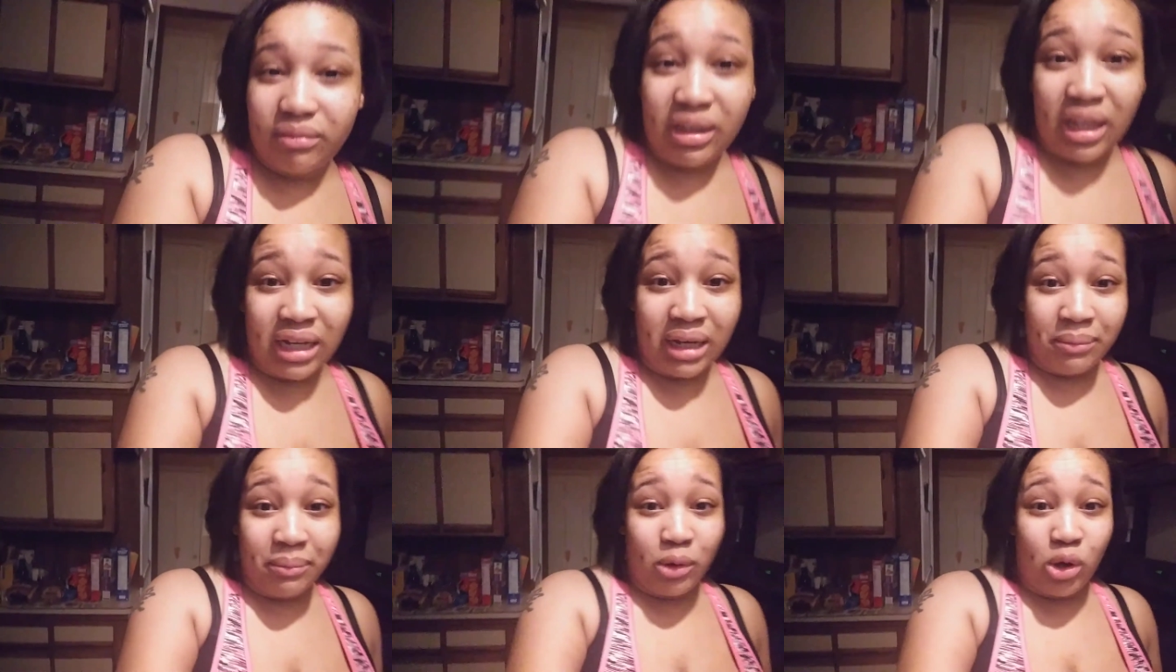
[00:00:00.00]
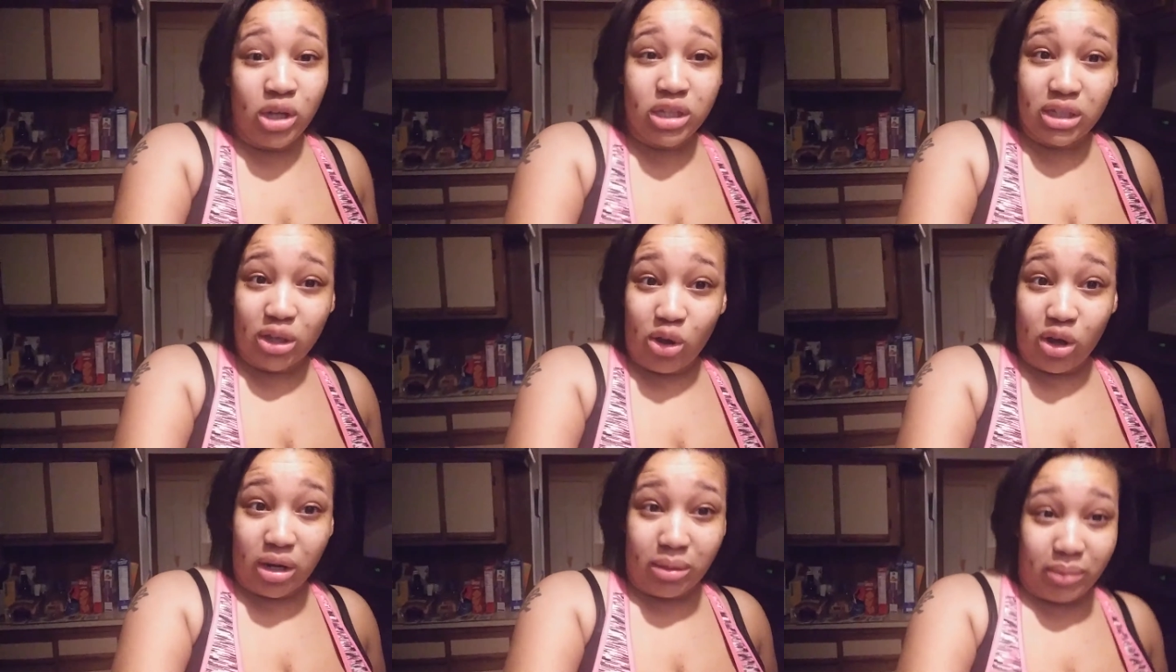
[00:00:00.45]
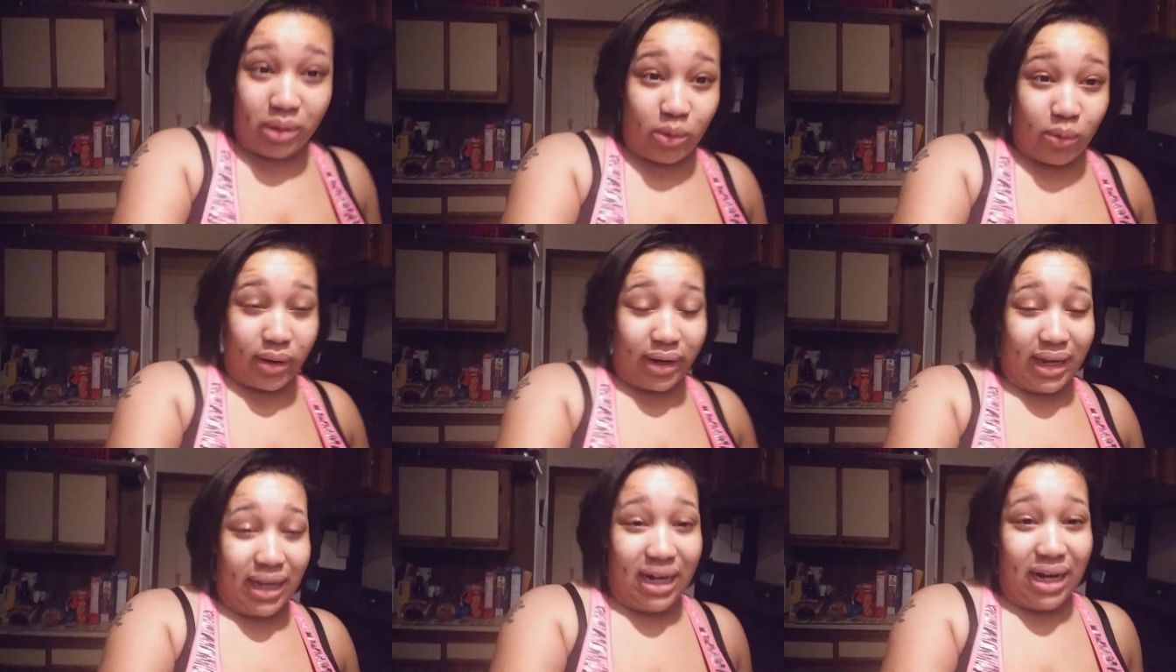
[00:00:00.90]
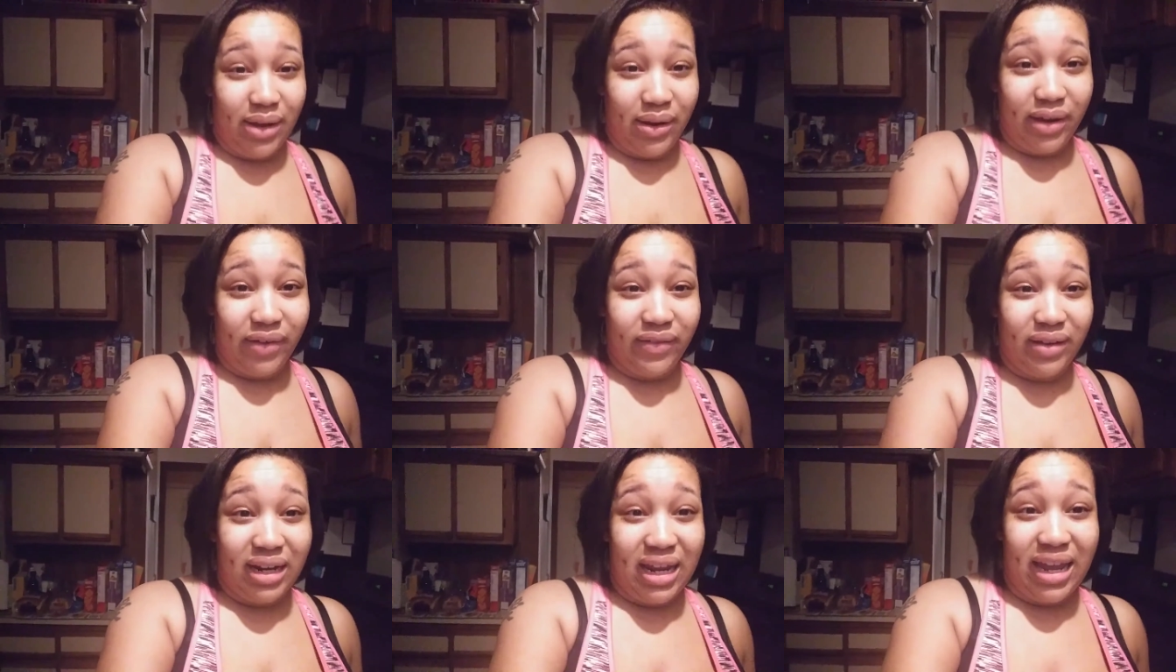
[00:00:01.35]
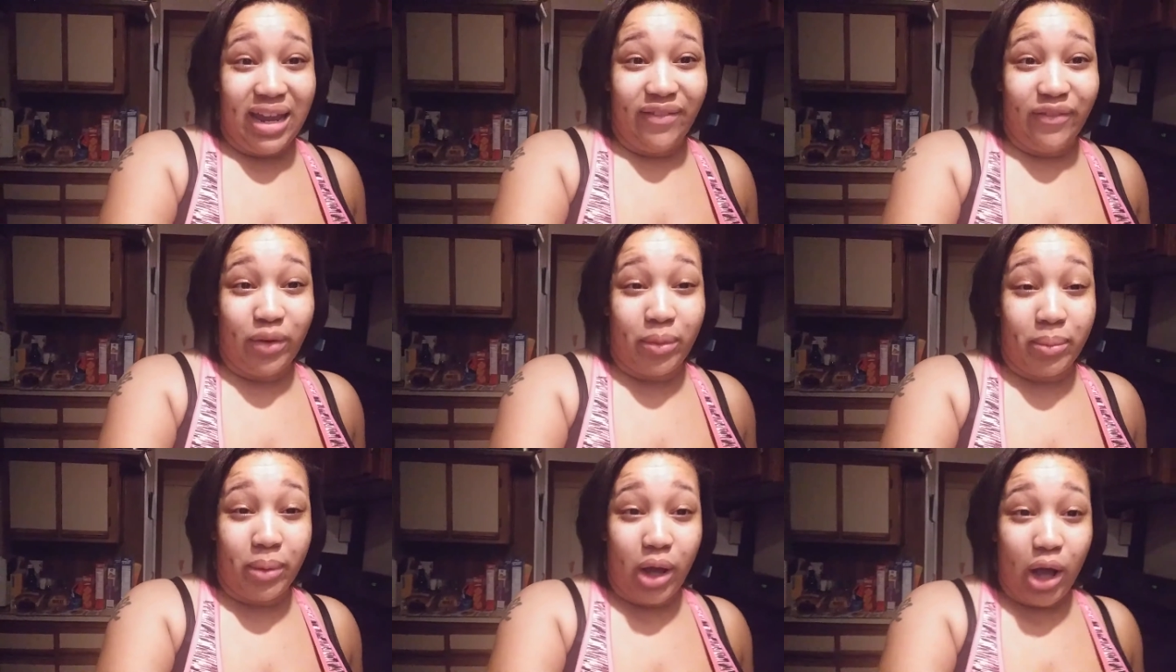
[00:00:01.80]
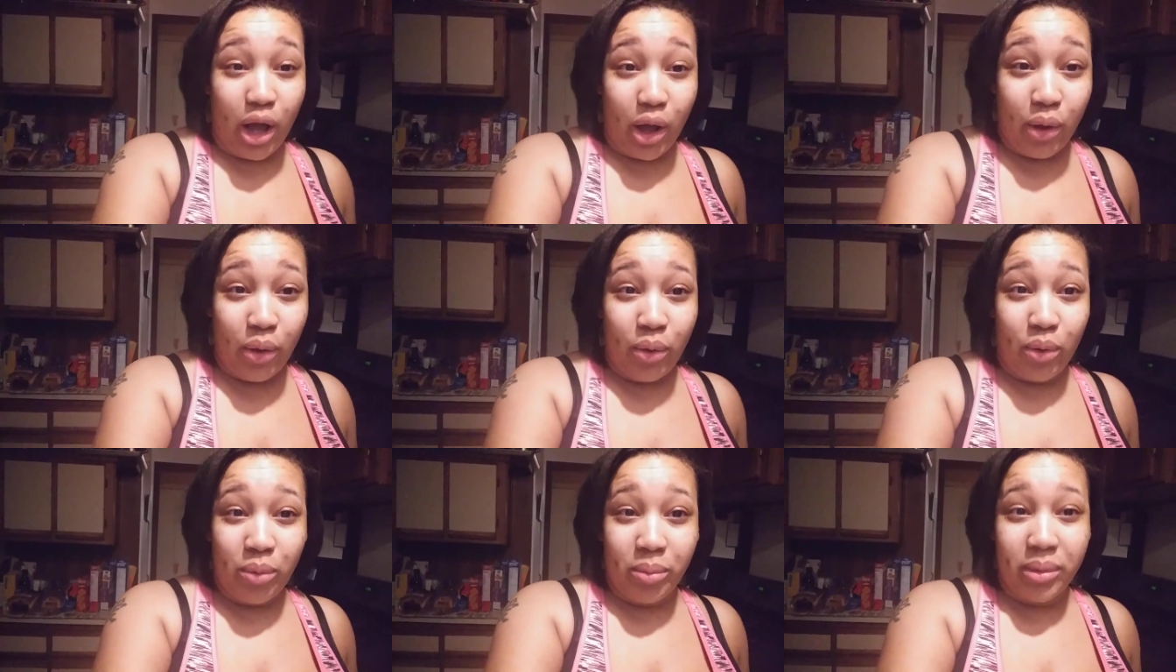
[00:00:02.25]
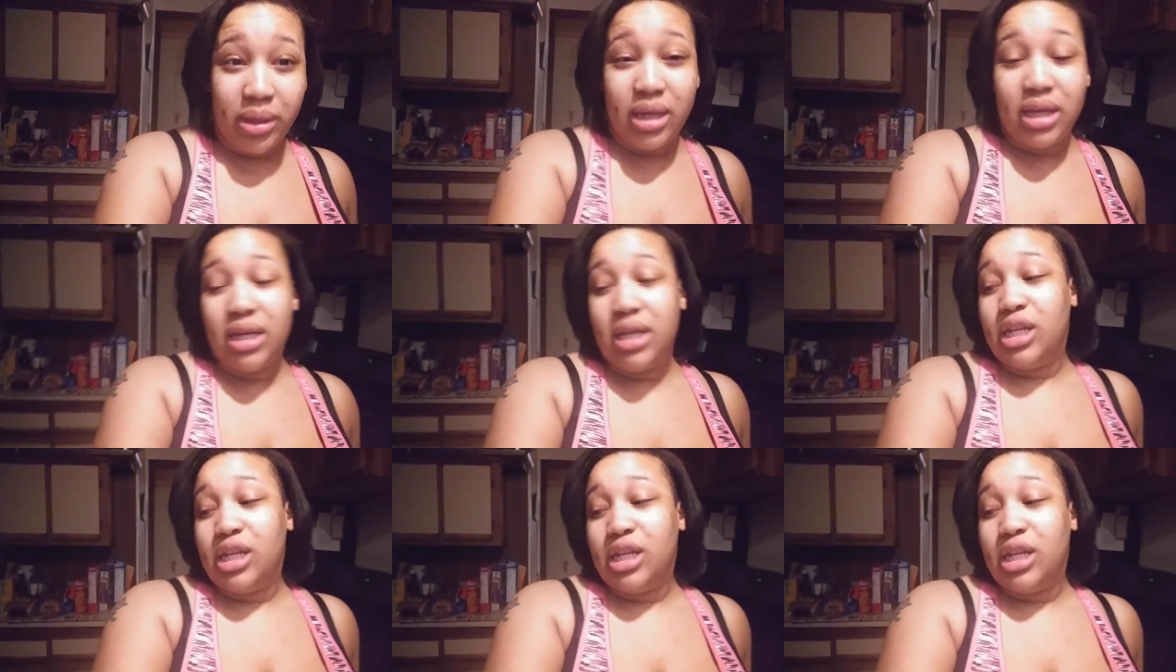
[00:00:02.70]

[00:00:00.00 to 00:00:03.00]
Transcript: and I'm also going to be working out every day from home.